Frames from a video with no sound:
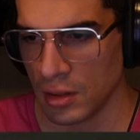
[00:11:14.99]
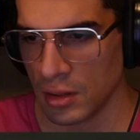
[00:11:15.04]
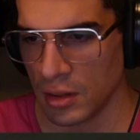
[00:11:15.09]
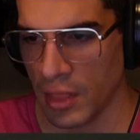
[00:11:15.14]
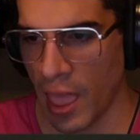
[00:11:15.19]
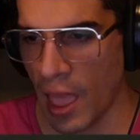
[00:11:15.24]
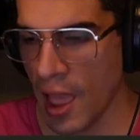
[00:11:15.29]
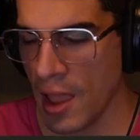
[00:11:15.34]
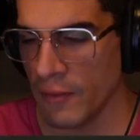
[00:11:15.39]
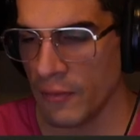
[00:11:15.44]

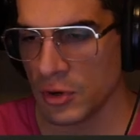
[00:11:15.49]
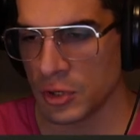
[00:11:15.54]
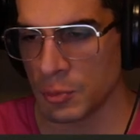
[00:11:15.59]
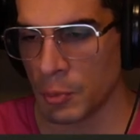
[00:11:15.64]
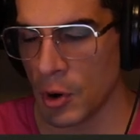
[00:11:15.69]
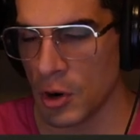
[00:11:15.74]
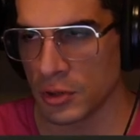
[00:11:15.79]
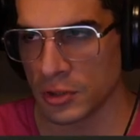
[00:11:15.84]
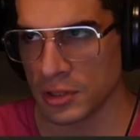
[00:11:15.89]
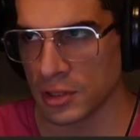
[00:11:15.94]
the average
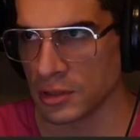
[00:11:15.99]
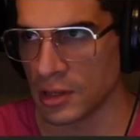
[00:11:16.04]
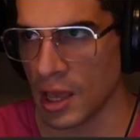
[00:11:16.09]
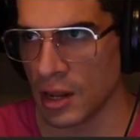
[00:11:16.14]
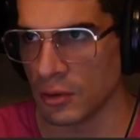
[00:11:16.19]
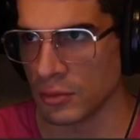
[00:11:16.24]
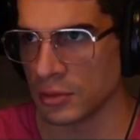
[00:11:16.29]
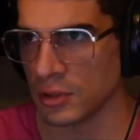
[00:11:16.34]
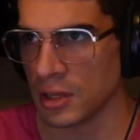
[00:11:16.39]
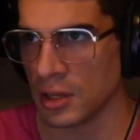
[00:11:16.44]
person, I
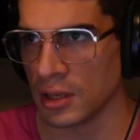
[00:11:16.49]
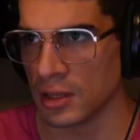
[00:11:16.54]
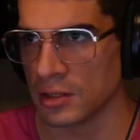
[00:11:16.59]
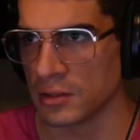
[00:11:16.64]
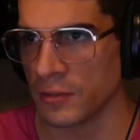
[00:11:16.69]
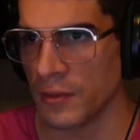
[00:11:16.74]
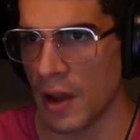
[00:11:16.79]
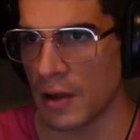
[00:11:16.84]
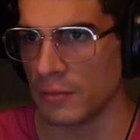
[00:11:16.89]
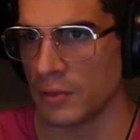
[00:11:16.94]
don't think it's
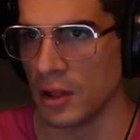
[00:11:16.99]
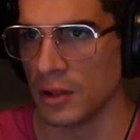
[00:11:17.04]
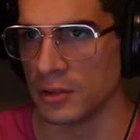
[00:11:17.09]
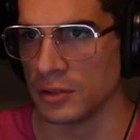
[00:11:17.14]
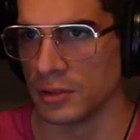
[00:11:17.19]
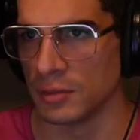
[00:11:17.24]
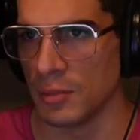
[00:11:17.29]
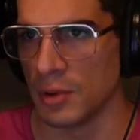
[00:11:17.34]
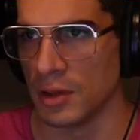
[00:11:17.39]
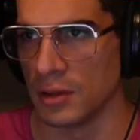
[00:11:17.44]

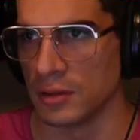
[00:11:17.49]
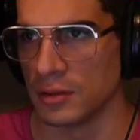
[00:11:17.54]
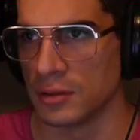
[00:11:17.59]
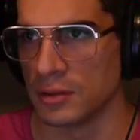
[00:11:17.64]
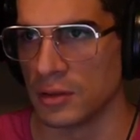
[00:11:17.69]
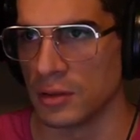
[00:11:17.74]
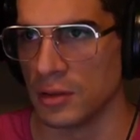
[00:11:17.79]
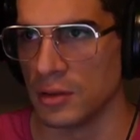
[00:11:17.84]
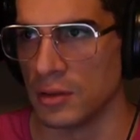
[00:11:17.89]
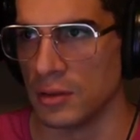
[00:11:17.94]
$5 a month.
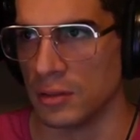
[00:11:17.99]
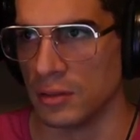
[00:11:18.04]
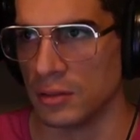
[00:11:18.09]
So,